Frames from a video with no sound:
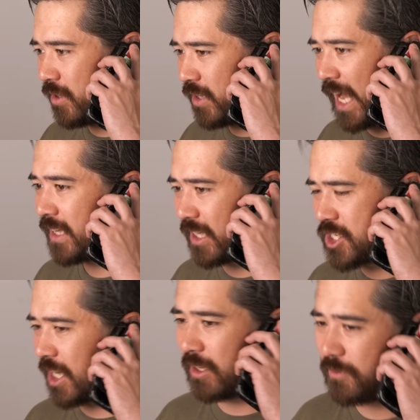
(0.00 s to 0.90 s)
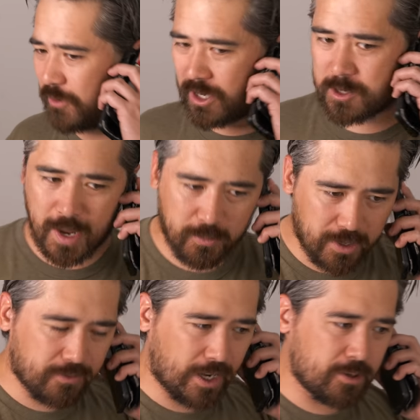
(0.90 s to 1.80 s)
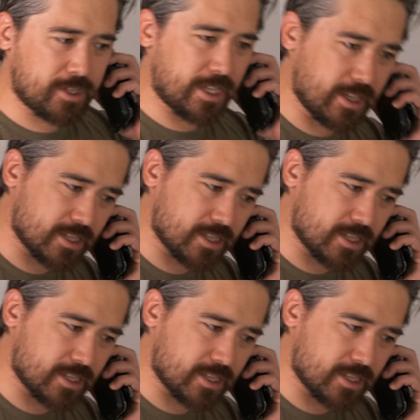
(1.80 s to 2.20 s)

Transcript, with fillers: yeah, let's check out that footage, man. We gotta find out who did